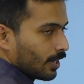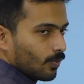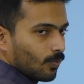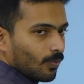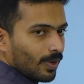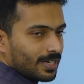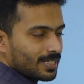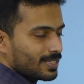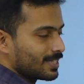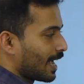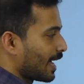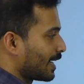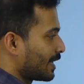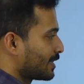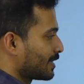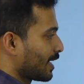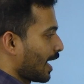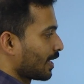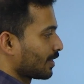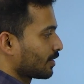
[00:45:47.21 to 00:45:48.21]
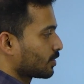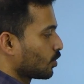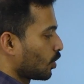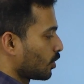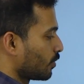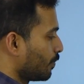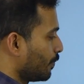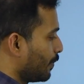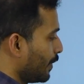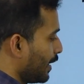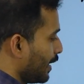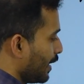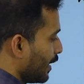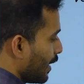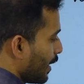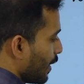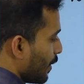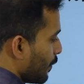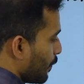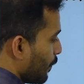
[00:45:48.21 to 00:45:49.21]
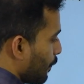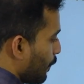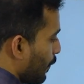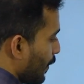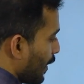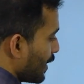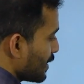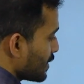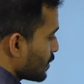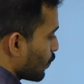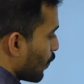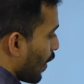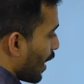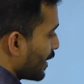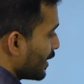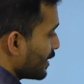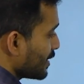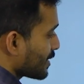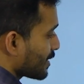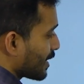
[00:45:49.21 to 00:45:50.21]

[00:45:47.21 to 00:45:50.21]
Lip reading: What is that charge on B? Plus what is